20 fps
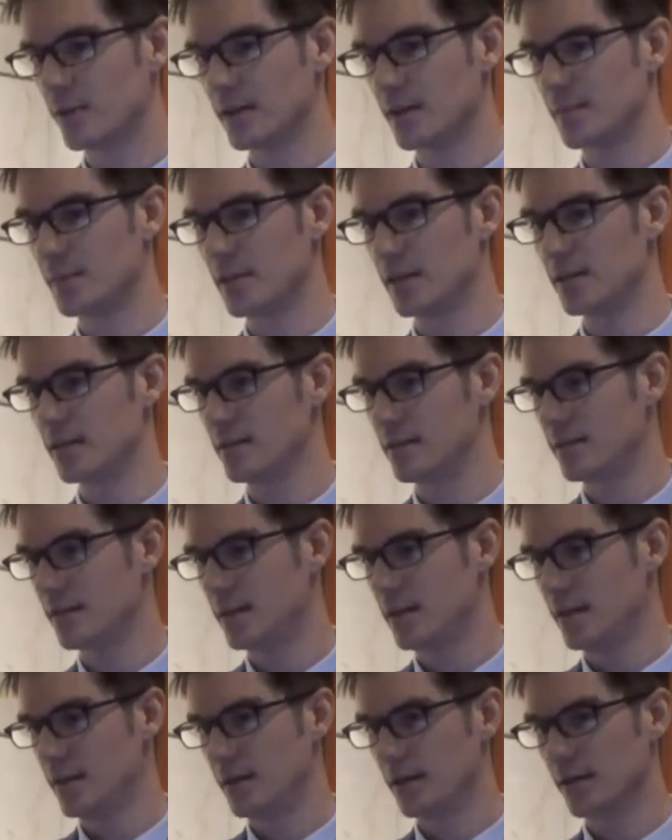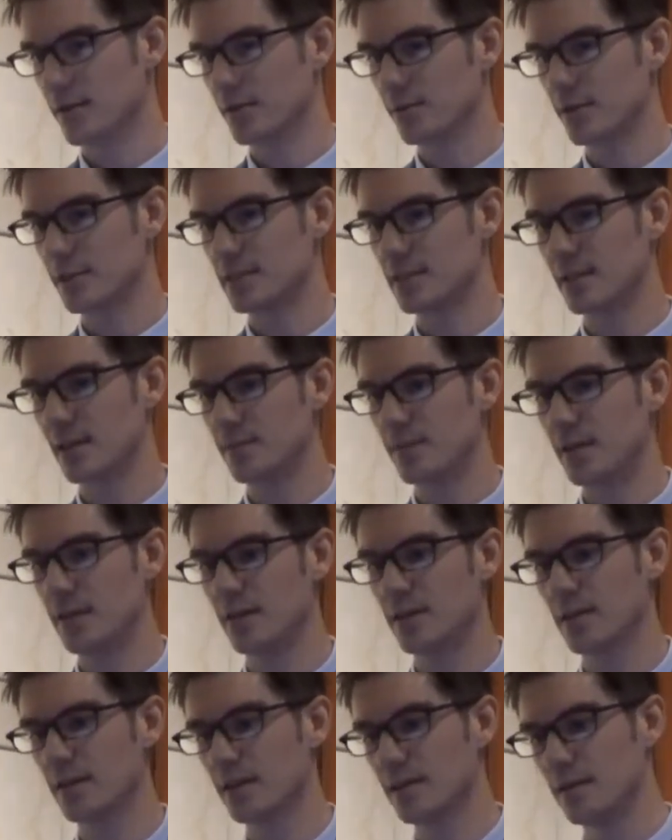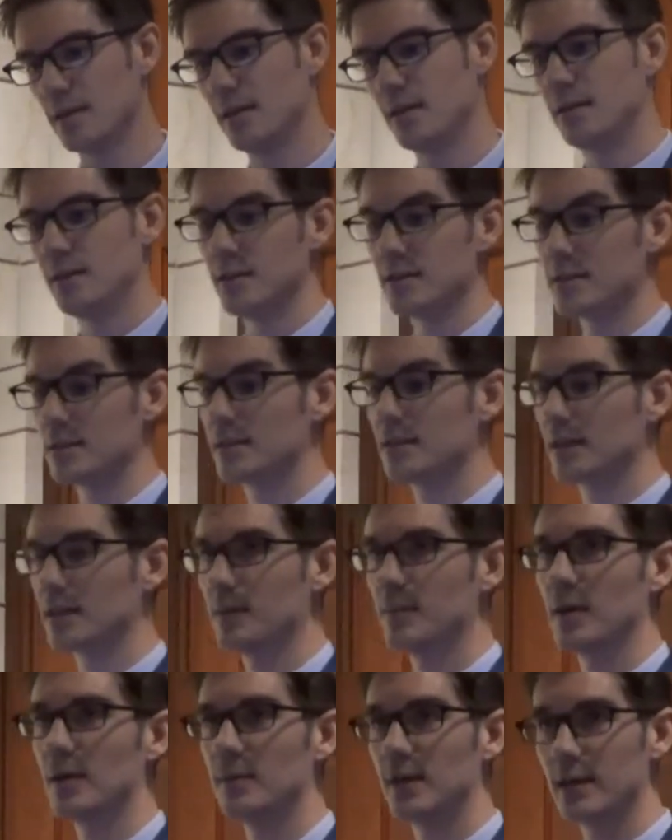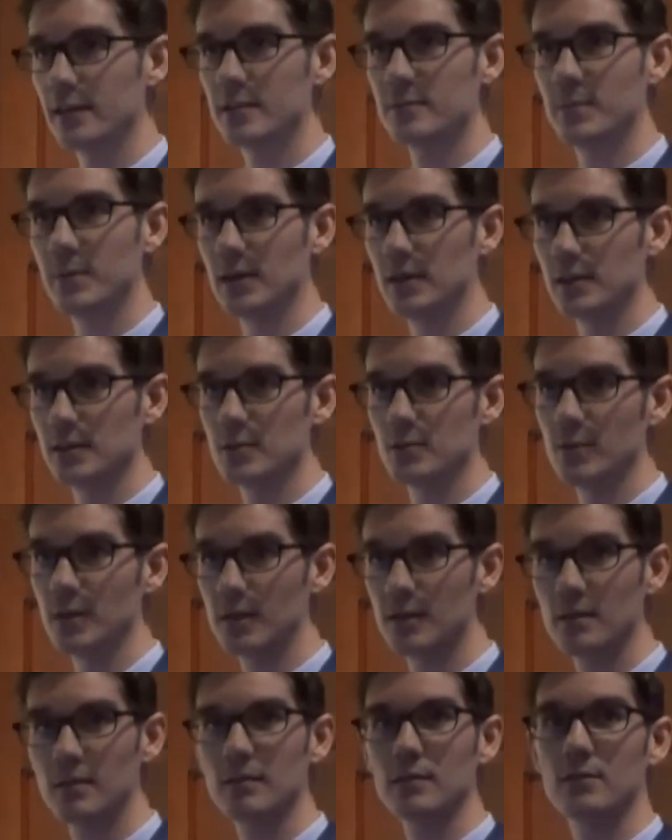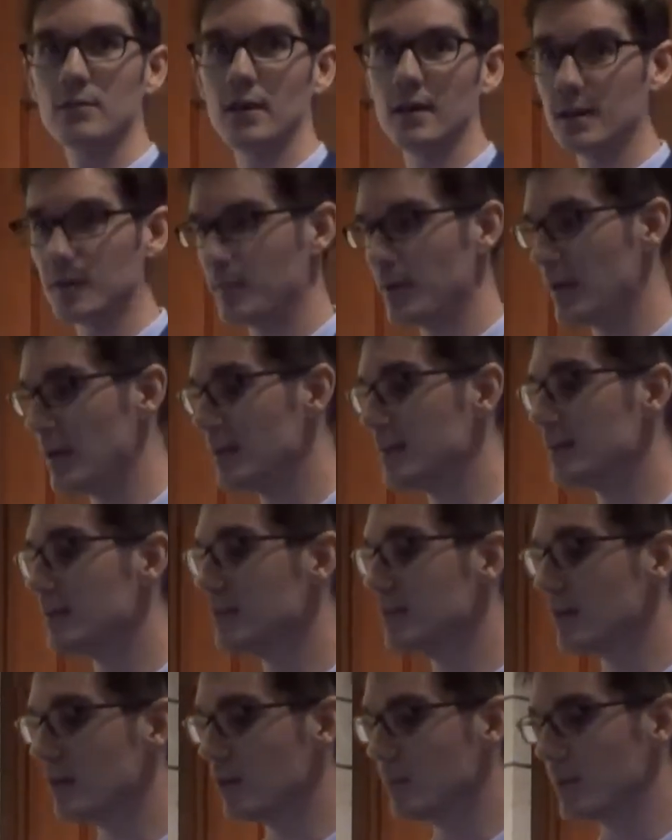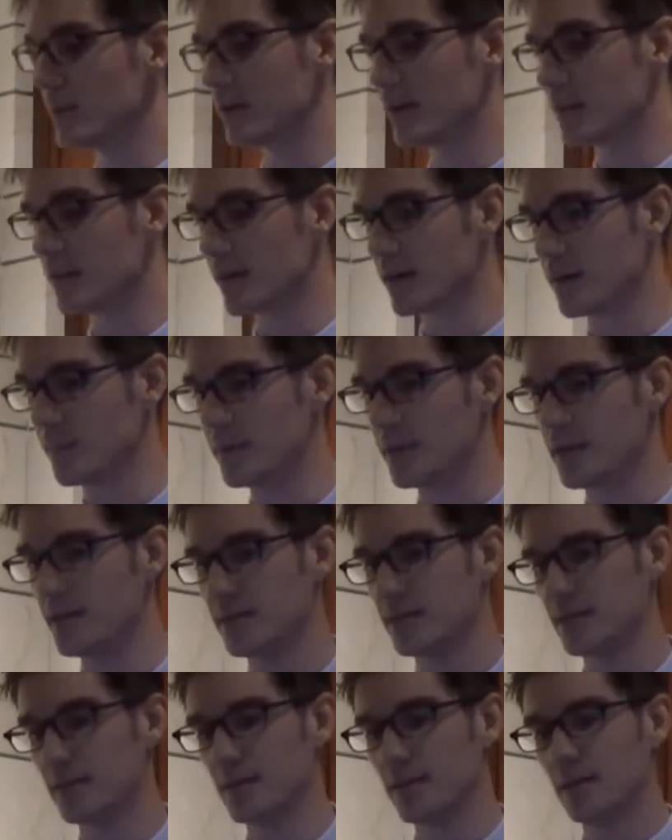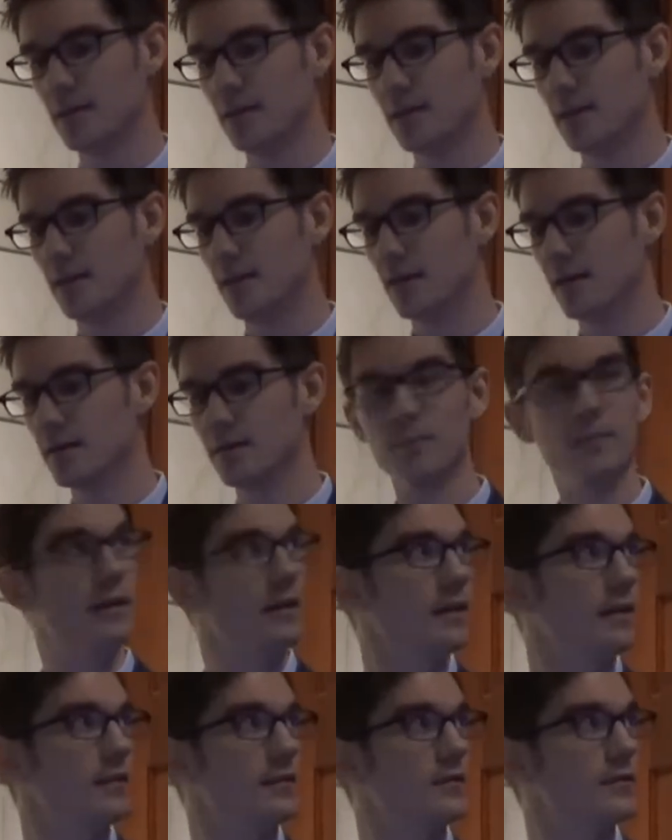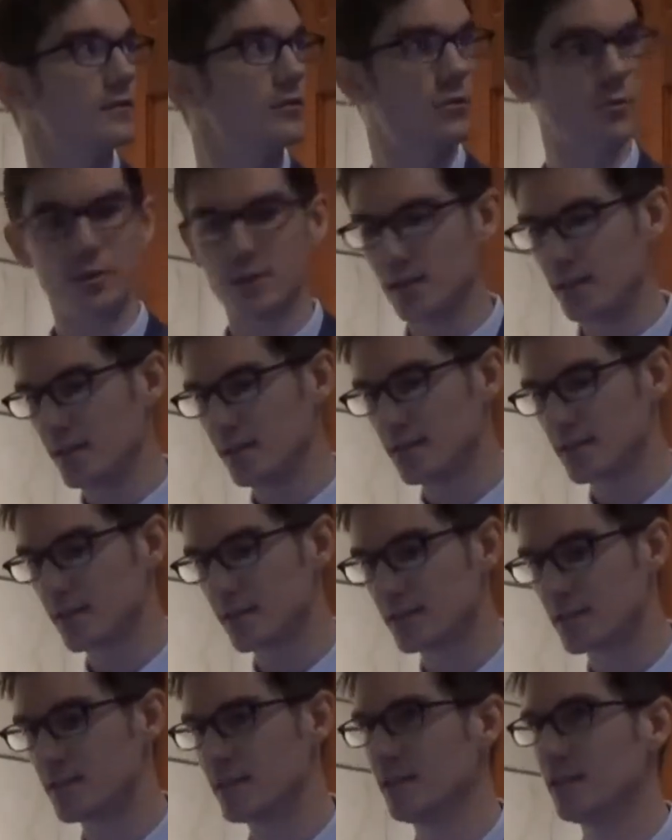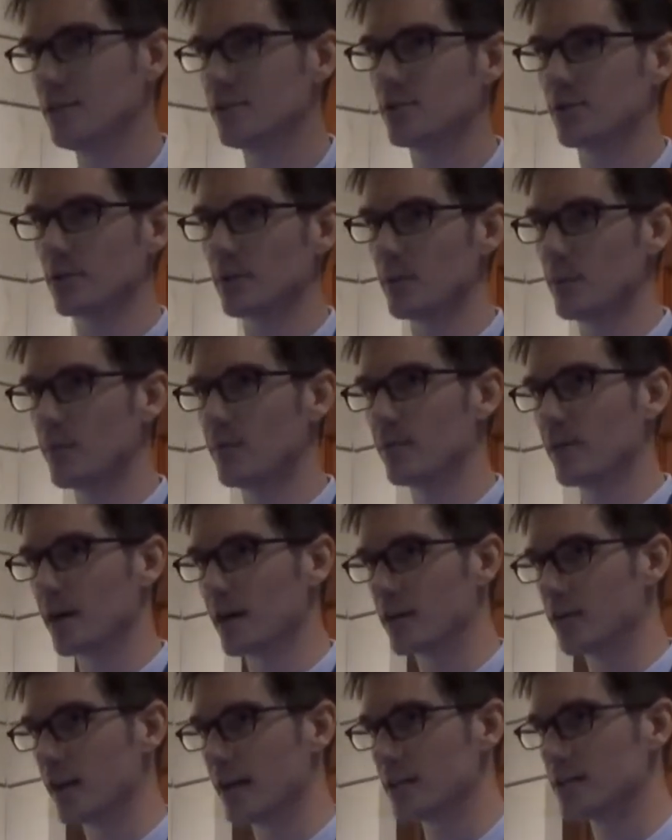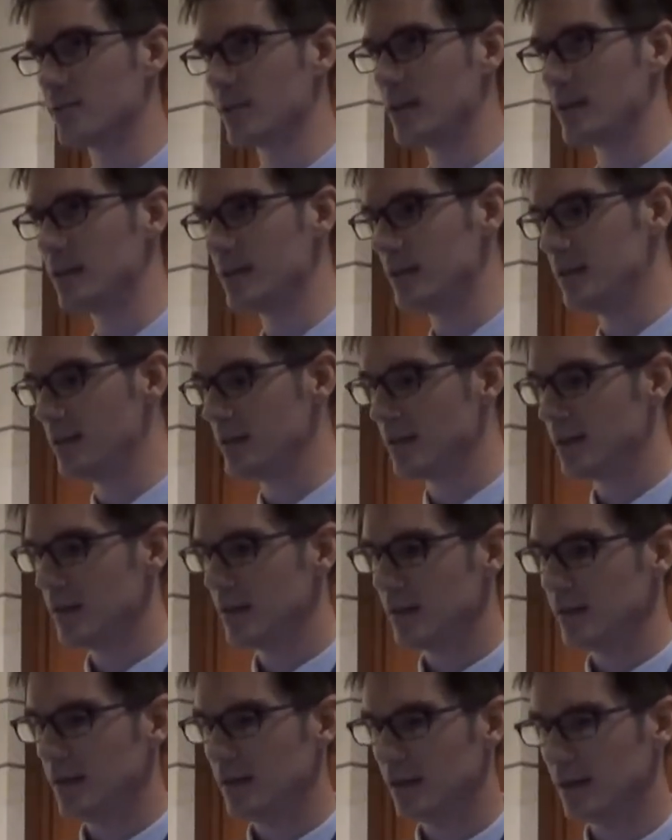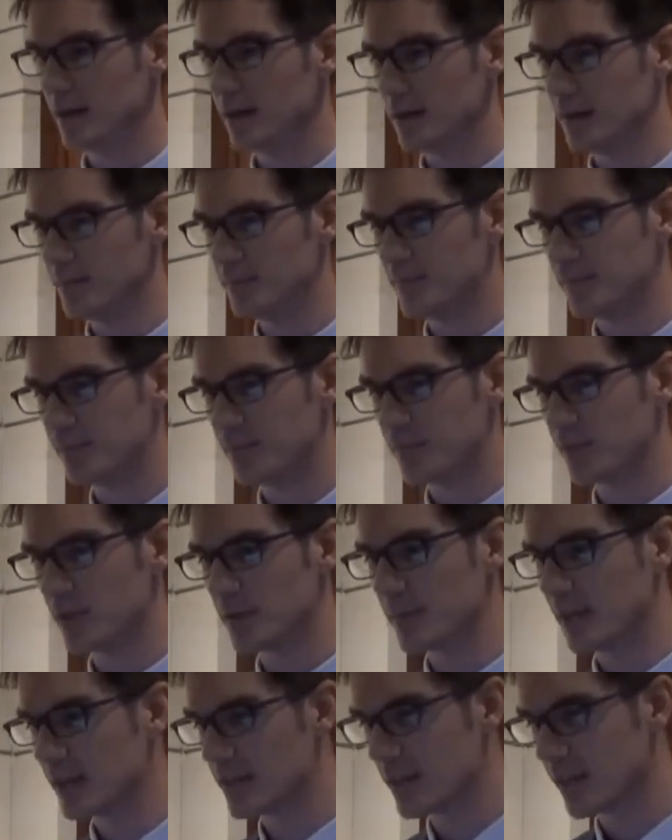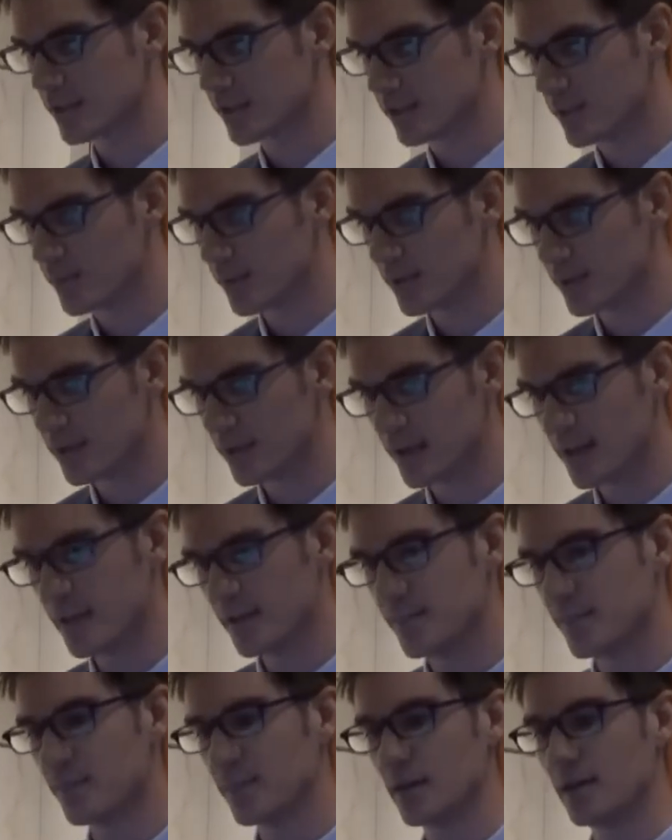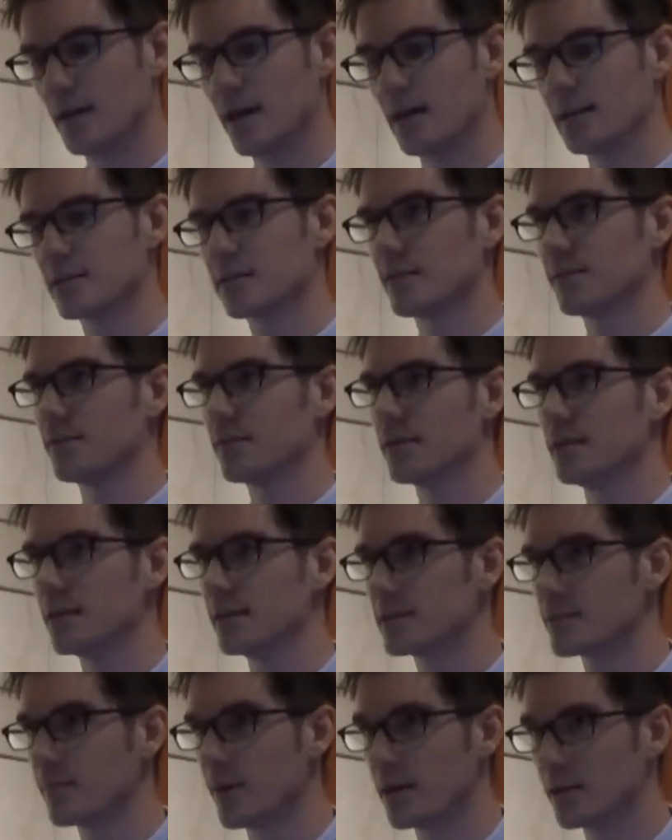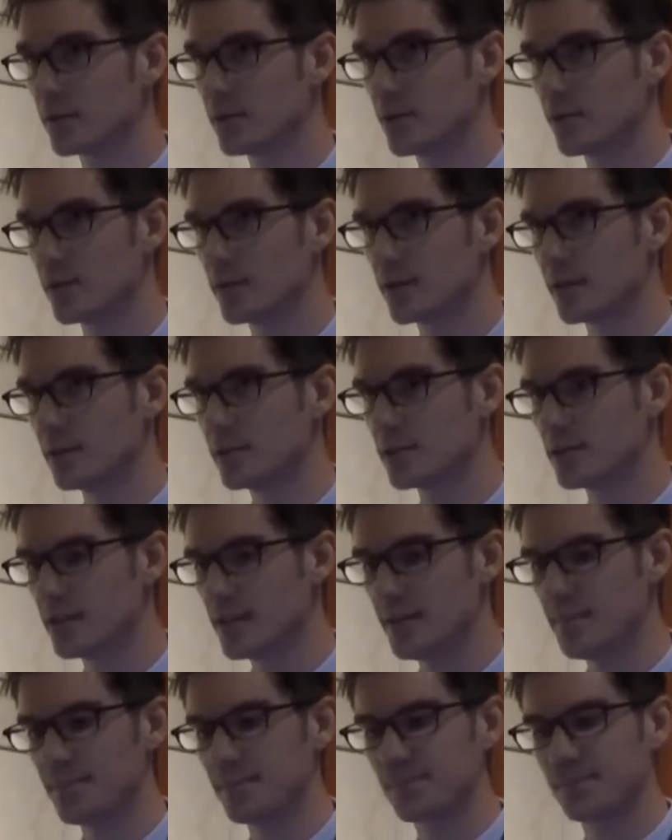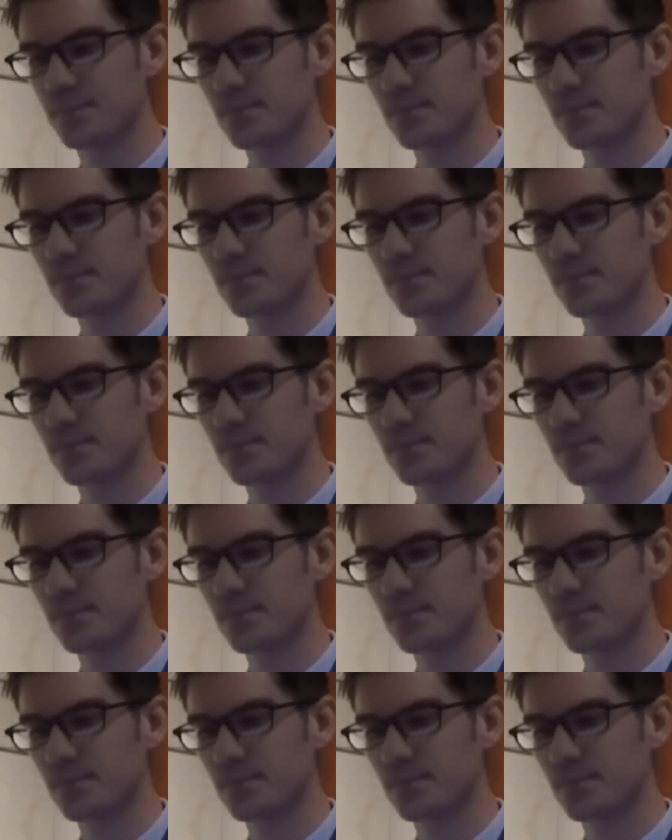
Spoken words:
why I'm here. The reason I'm here is to talk about my experience with chronic pain and opioid therapy. In 2016, shortly before I graduated from my doctoral program, I suffered a spinal cord injury.